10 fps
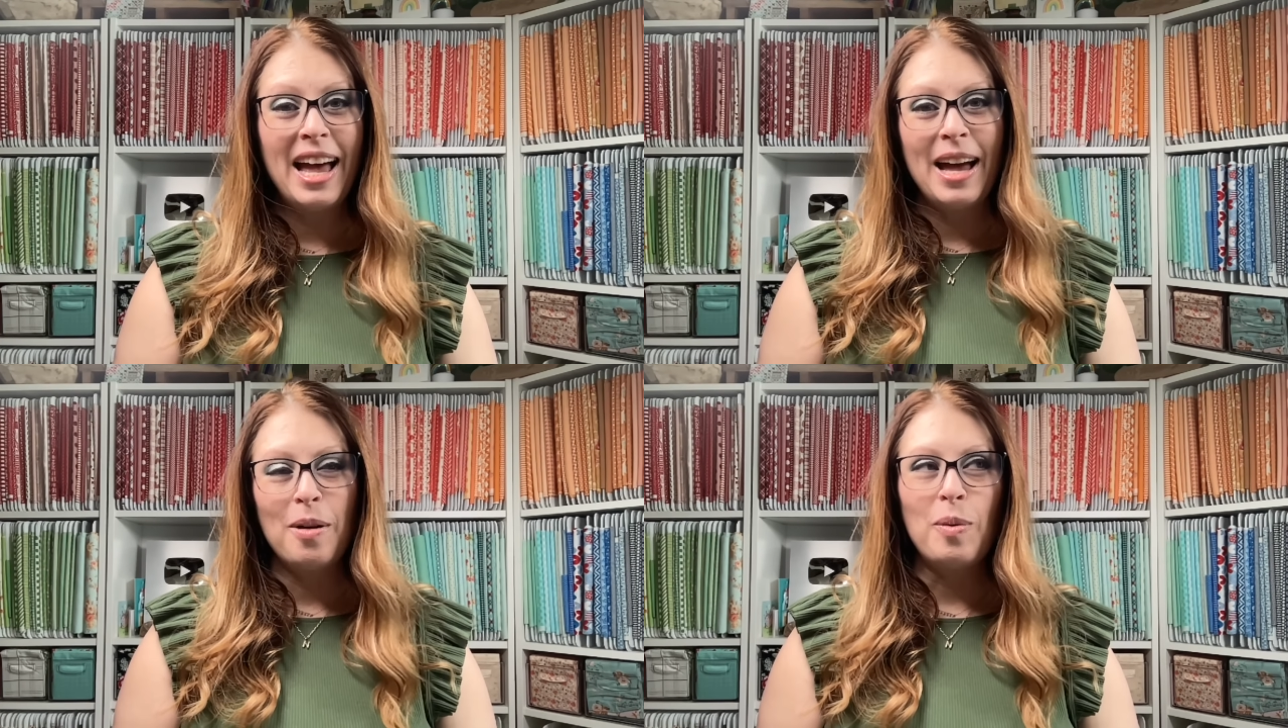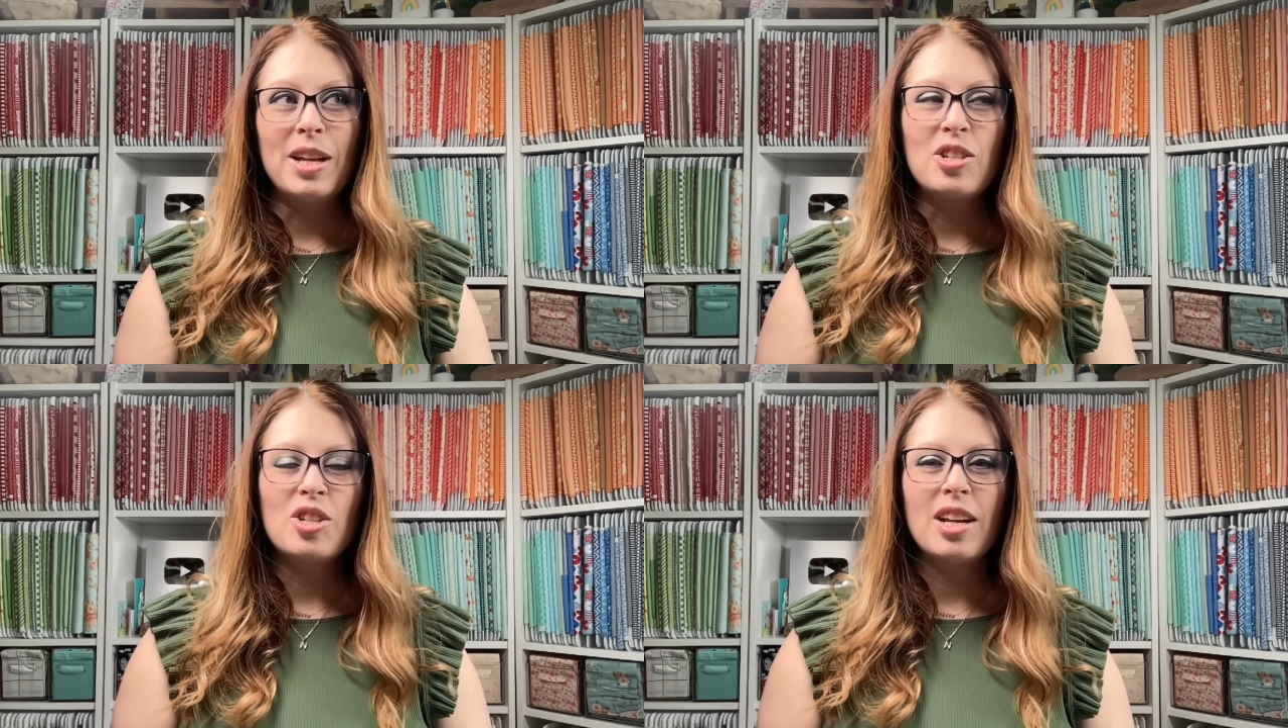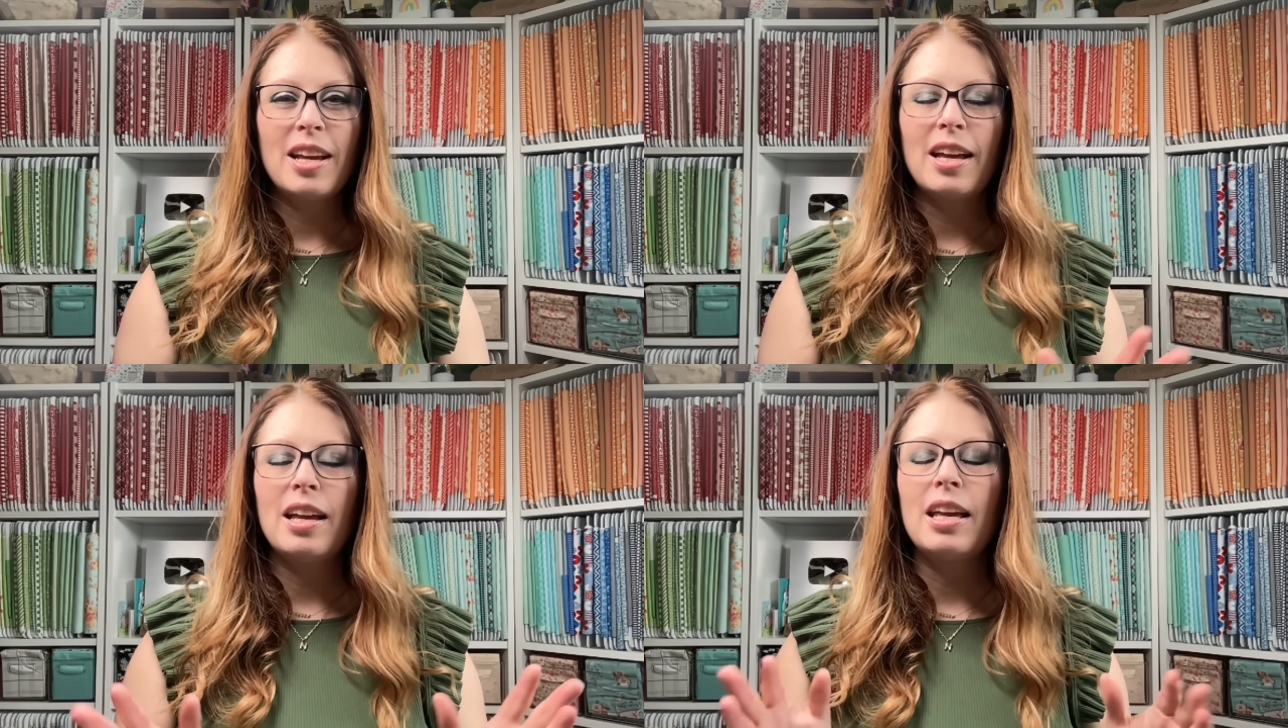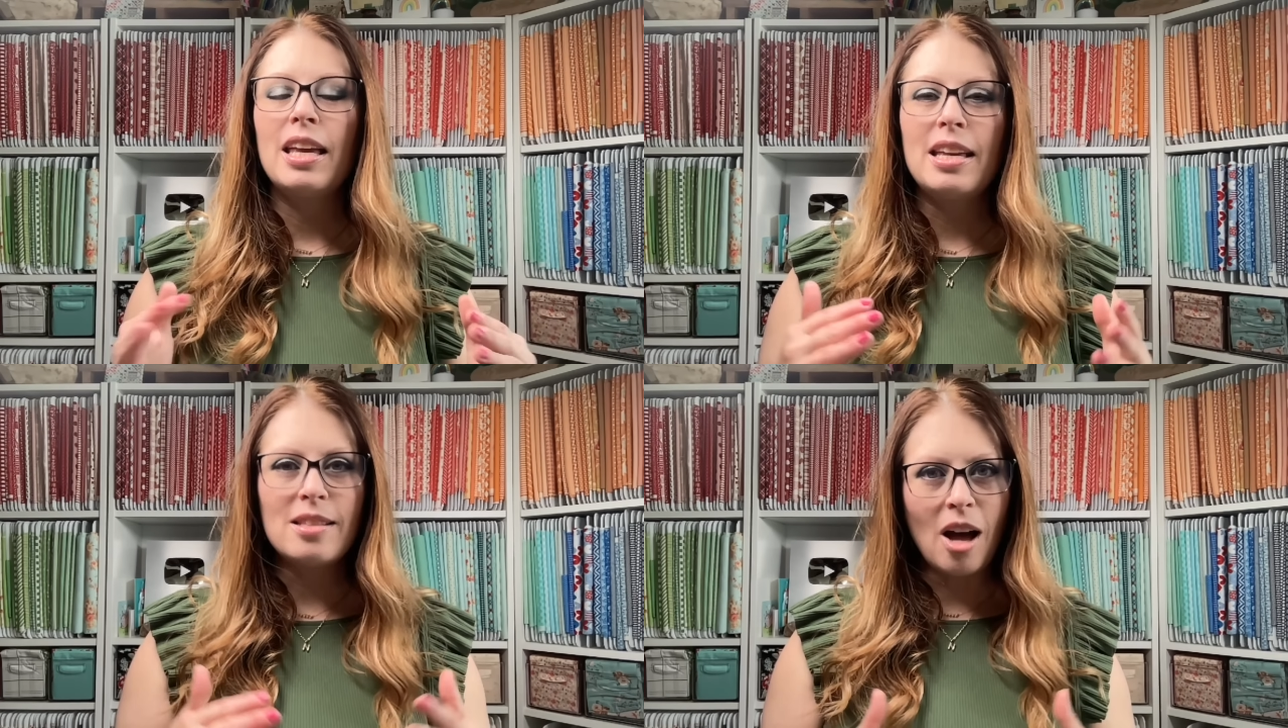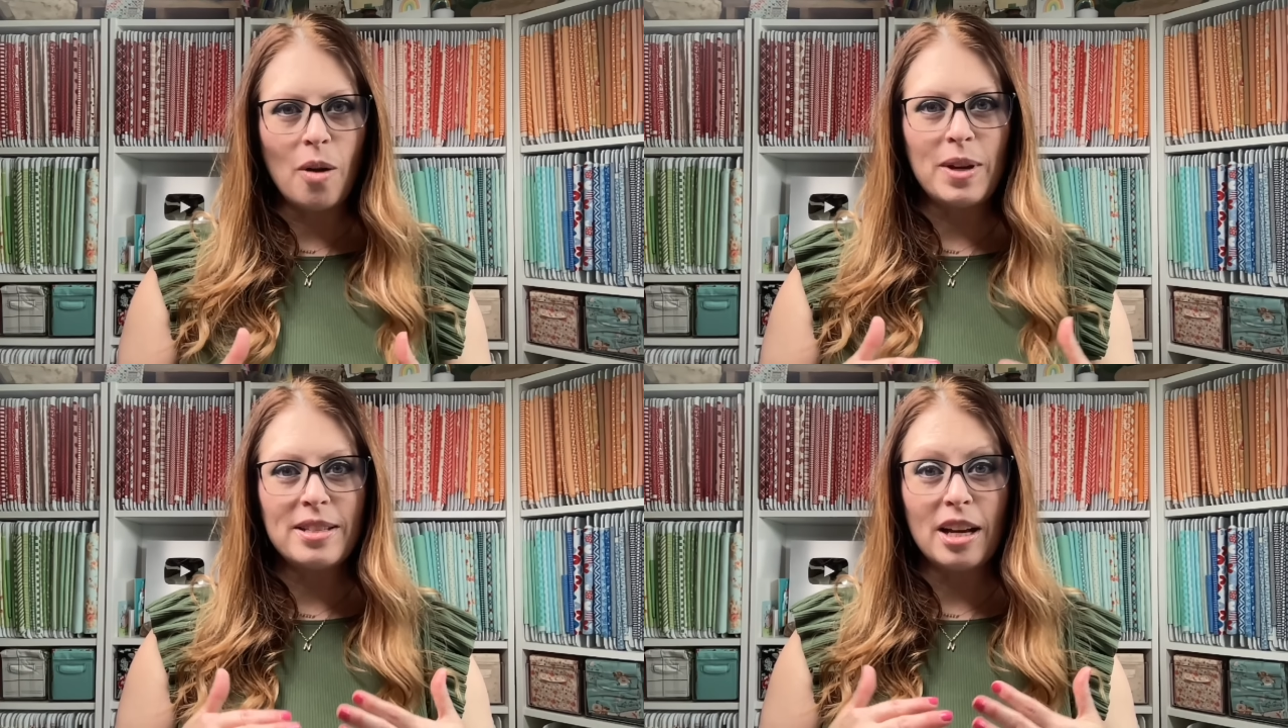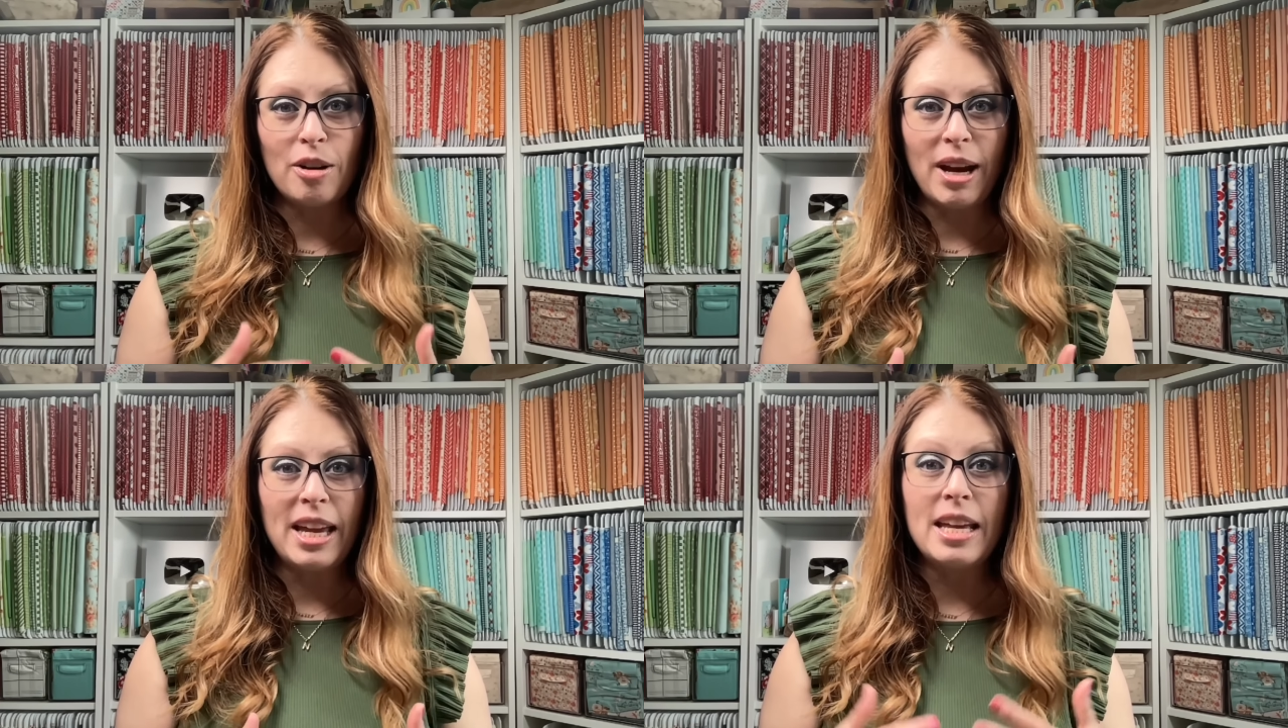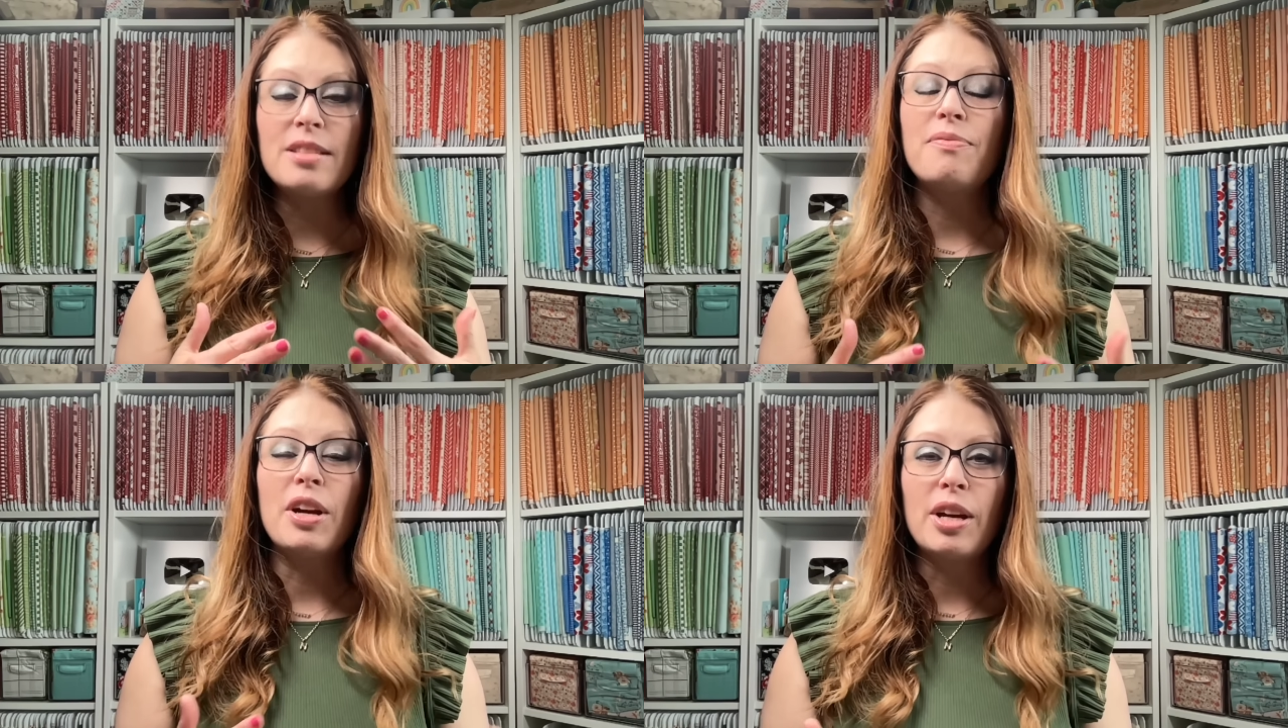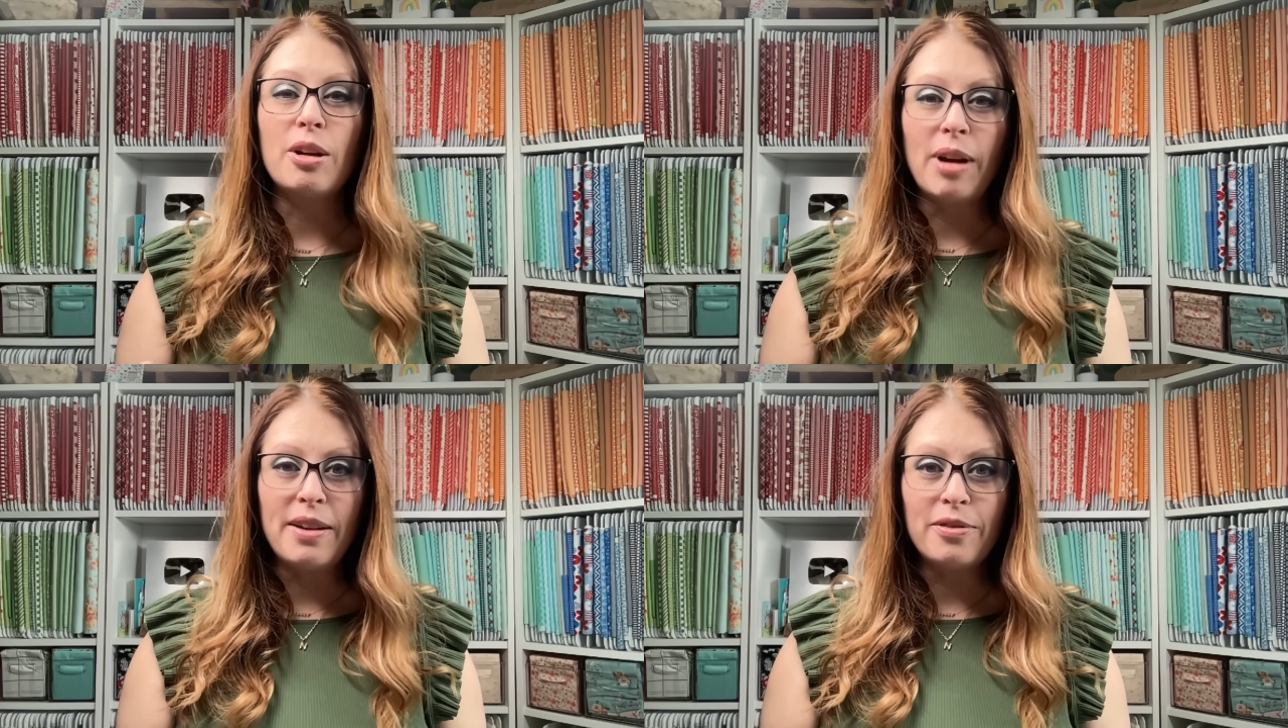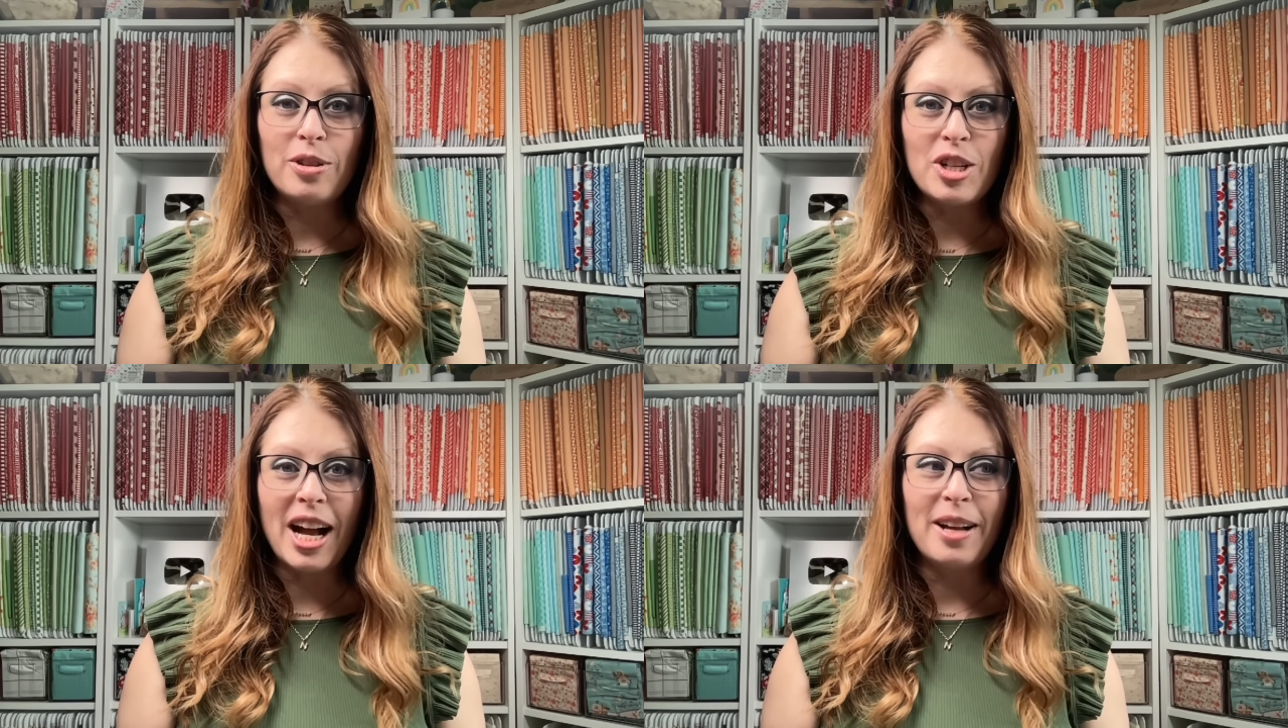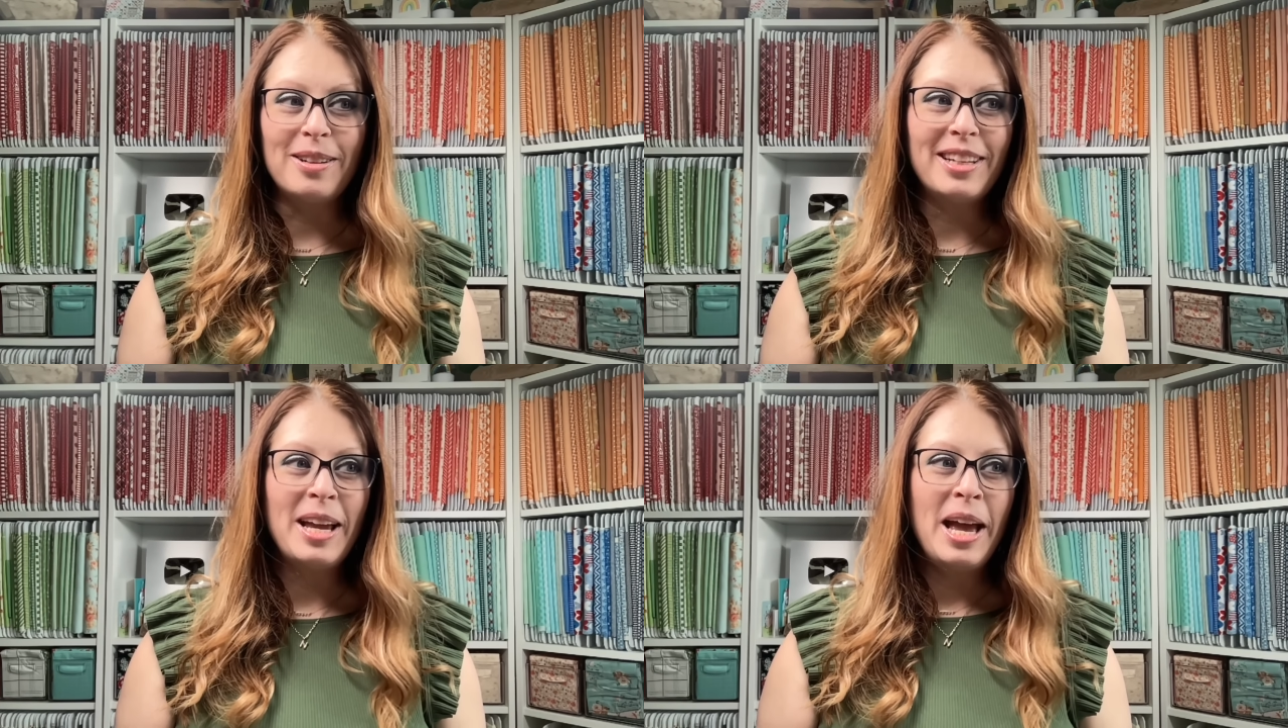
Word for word: which he's always a great, he's a very grateful child.